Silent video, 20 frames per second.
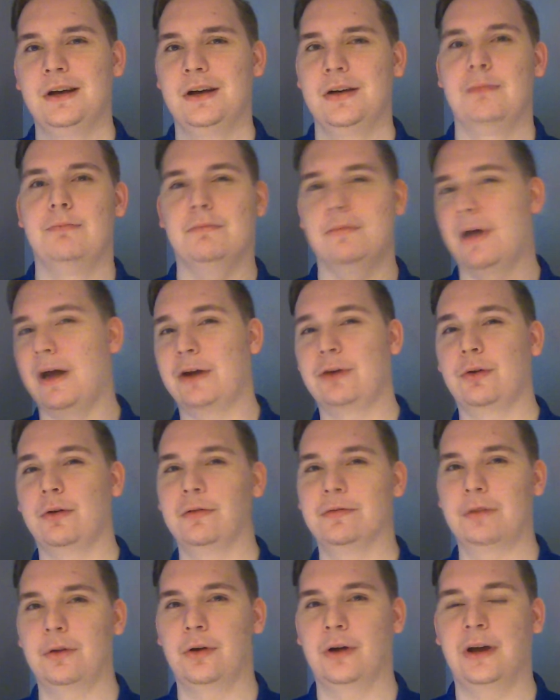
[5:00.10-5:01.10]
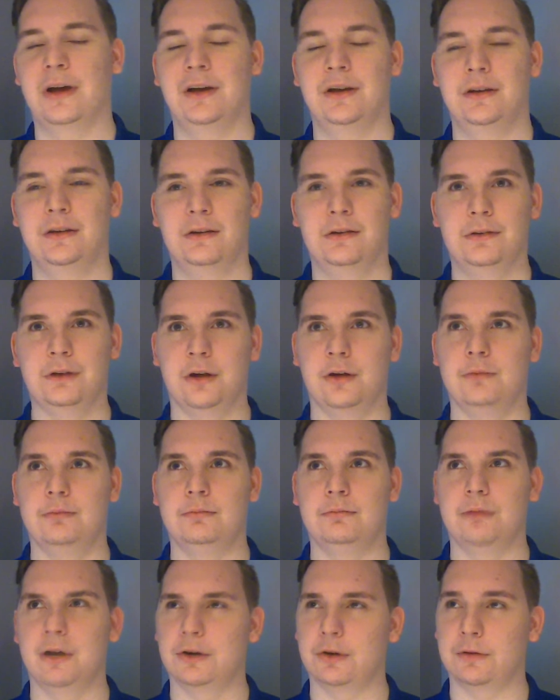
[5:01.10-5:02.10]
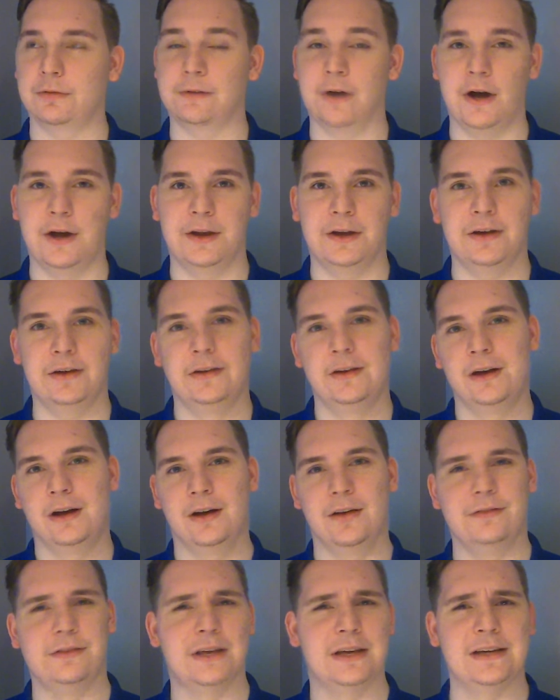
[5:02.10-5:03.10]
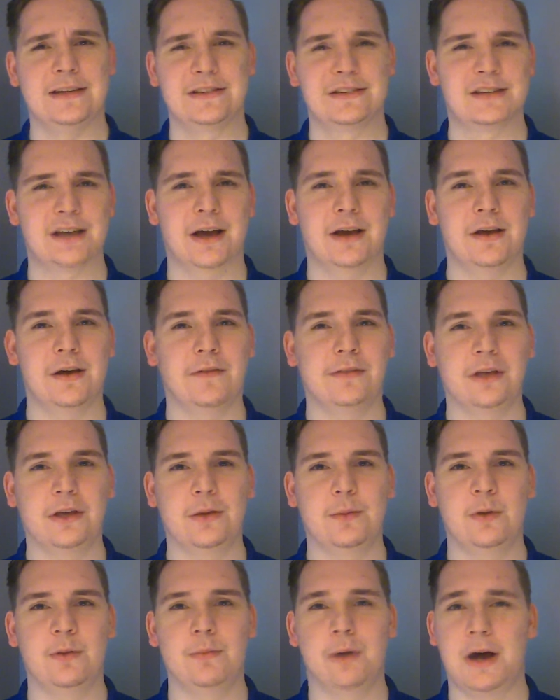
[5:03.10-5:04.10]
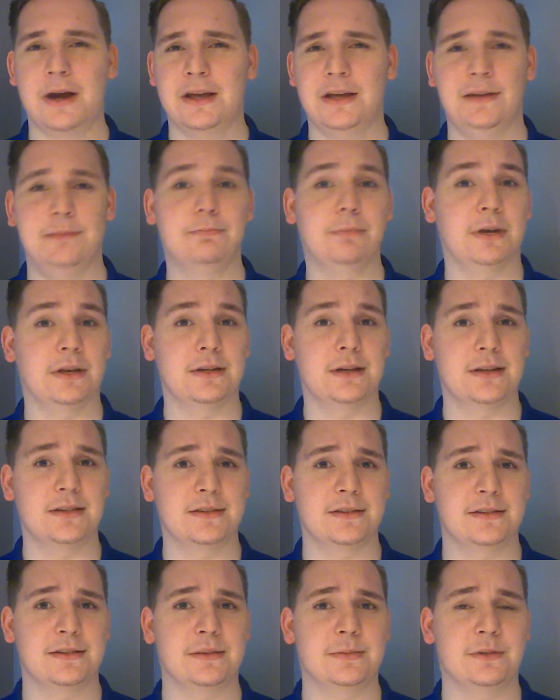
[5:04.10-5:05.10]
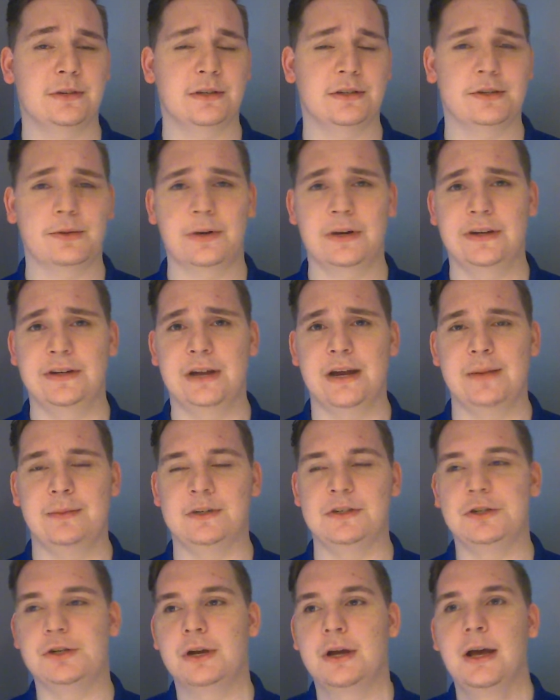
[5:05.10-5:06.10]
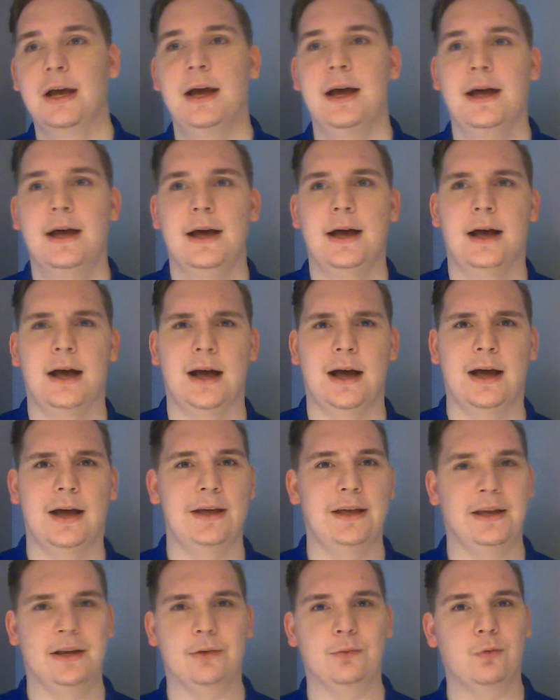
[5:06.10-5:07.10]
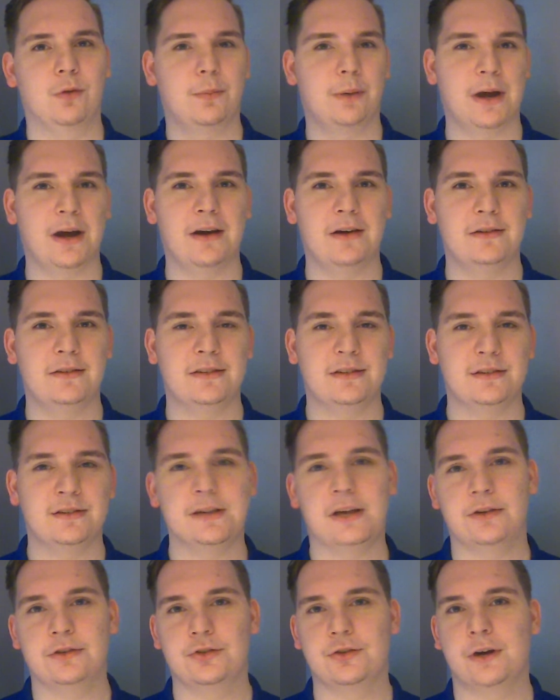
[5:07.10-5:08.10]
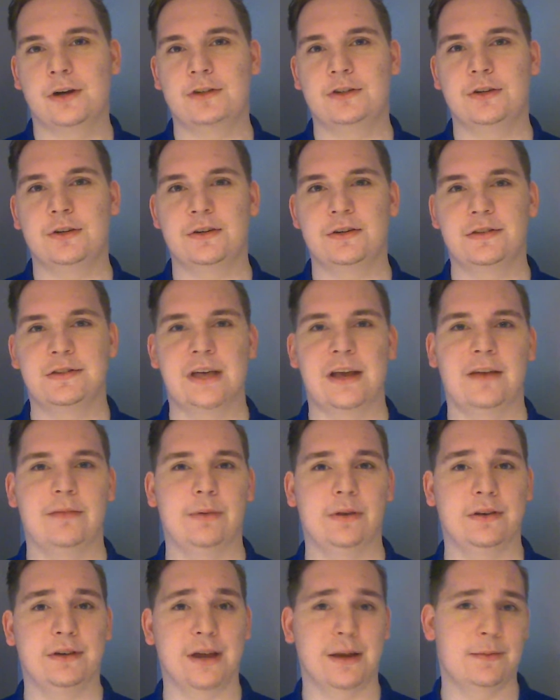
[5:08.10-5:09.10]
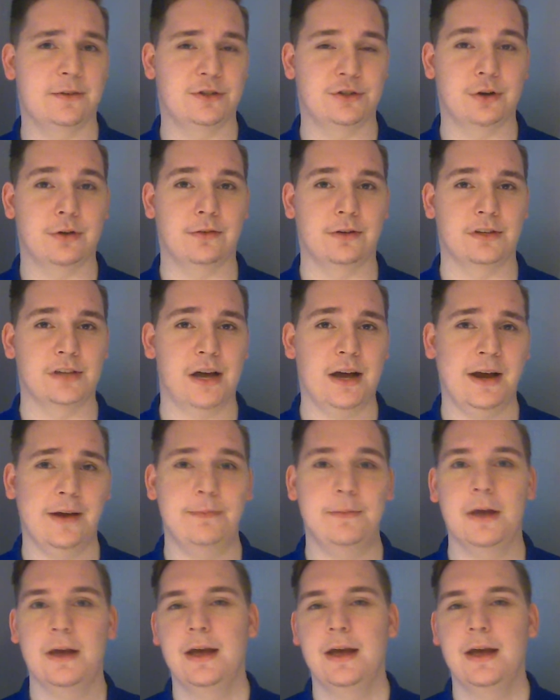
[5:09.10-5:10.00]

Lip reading: microflora microfauna of the inside of the human body, but it doesn't seem to do any damage. It repairs cell structures that have been damaged over time,